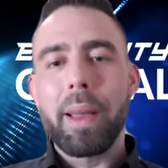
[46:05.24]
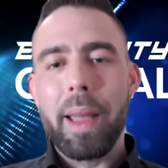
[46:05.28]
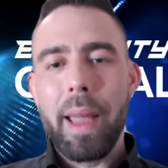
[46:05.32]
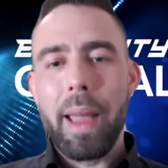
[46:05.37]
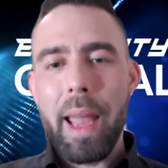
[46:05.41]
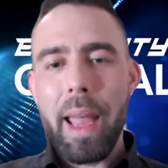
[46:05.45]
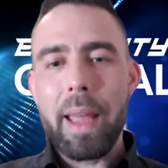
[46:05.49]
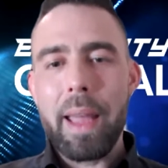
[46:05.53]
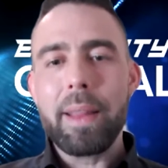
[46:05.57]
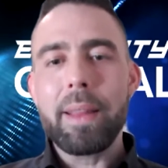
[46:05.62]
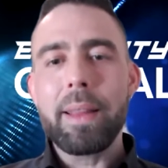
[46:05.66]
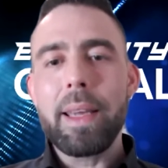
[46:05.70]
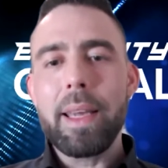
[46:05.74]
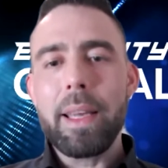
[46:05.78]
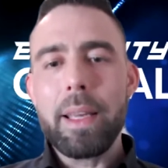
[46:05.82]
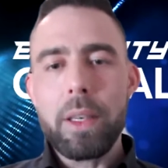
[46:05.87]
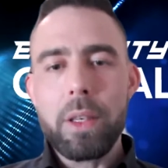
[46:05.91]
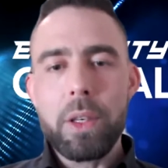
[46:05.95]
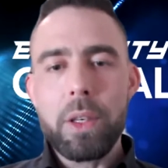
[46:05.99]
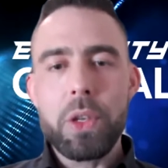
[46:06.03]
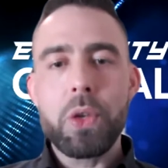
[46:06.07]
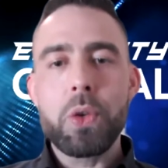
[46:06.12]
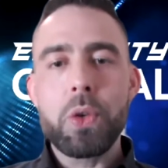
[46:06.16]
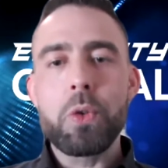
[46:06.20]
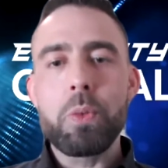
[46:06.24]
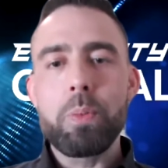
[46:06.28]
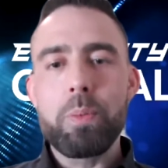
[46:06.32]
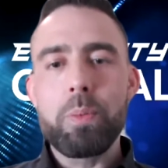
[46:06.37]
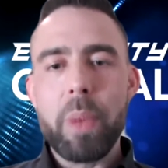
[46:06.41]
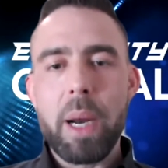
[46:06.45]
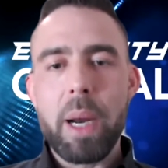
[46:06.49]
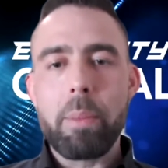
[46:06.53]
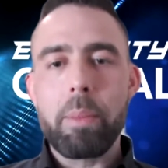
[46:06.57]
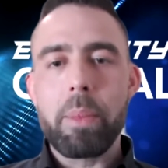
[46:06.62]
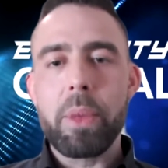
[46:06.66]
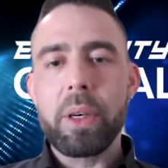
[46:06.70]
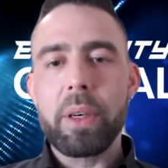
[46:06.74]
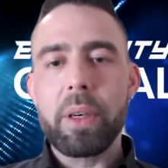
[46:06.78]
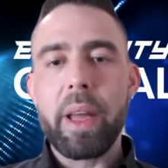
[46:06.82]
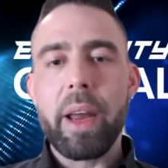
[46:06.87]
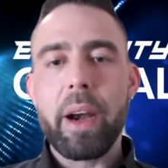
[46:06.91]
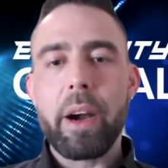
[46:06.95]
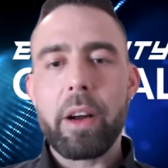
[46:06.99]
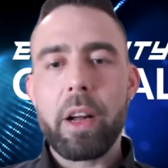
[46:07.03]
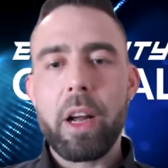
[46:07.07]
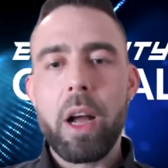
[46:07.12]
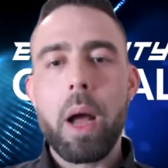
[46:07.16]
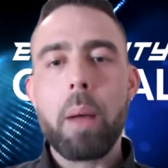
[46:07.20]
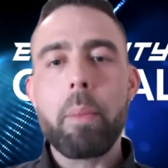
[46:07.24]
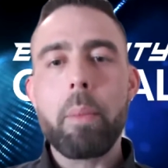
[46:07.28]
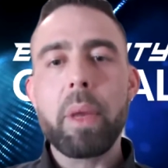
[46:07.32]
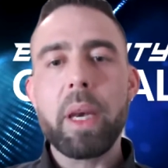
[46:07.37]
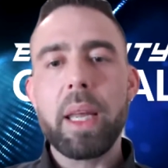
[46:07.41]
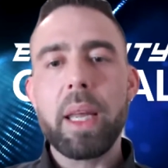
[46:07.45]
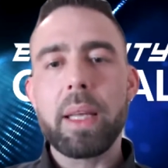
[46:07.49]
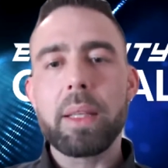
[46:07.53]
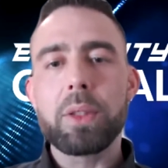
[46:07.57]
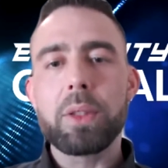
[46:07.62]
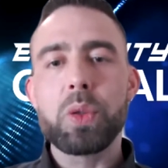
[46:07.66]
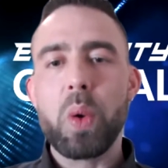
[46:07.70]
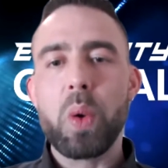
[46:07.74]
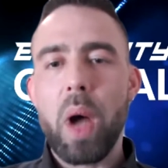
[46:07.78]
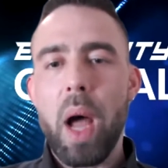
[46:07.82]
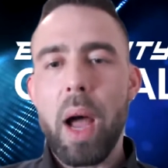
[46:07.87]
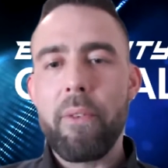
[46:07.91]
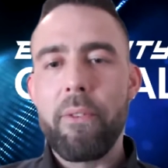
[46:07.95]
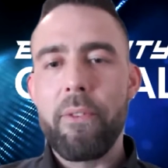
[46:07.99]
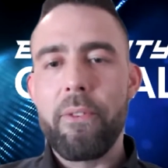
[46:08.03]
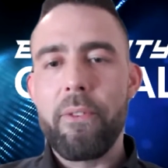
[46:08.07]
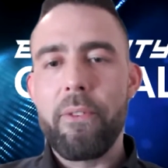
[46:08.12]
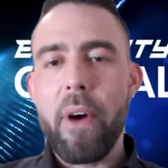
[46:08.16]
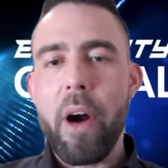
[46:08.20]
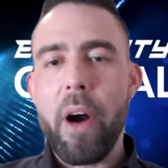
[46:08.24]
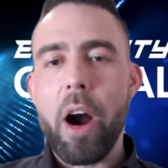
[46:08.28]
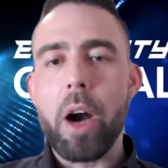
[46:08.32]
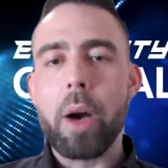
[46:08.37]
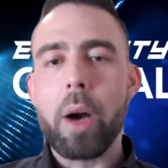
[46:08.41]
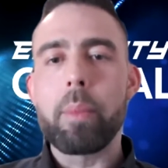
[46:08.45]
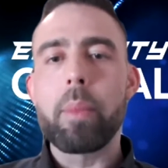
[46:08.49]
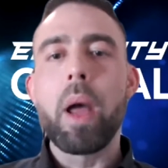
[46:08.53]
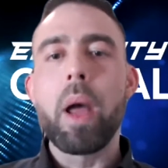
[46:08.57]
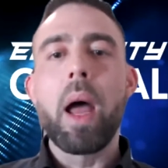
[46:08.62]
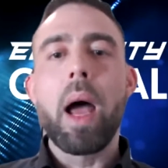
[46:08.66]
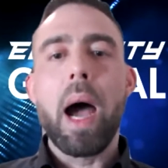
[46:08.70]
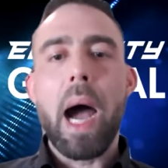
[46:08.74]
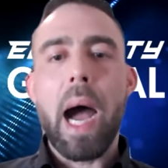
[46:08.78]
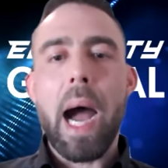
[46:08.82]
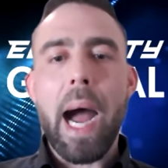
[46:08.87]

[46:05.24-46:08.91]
any new member that are coming in to farm